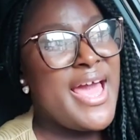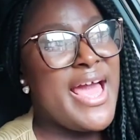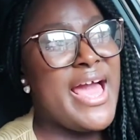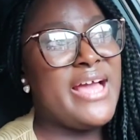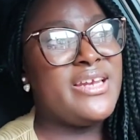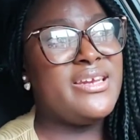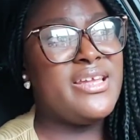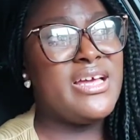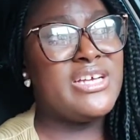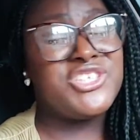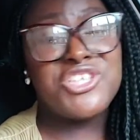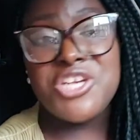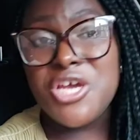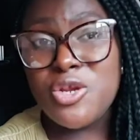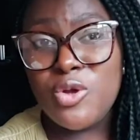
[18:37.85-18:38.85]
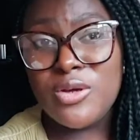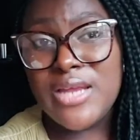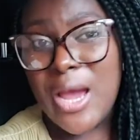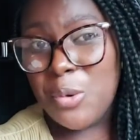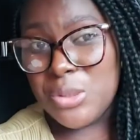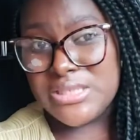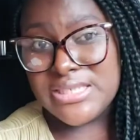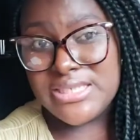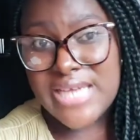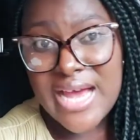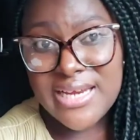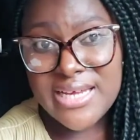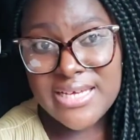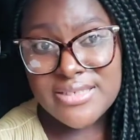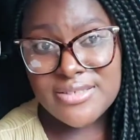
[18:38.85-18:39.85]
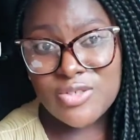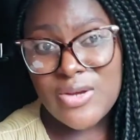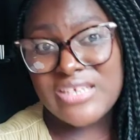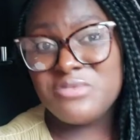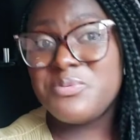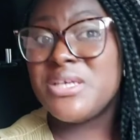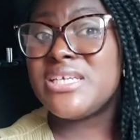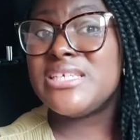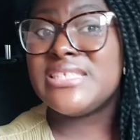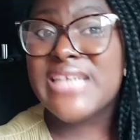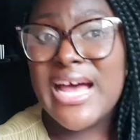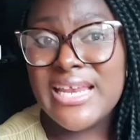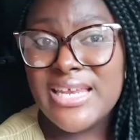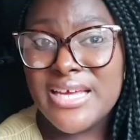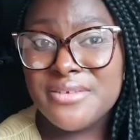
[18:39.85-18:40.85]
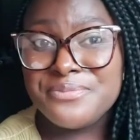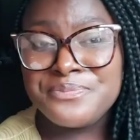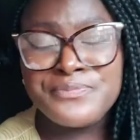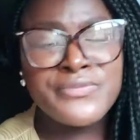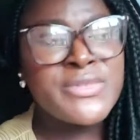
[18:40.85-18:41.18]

And she didn't know that I was Italian, so I speak Italian.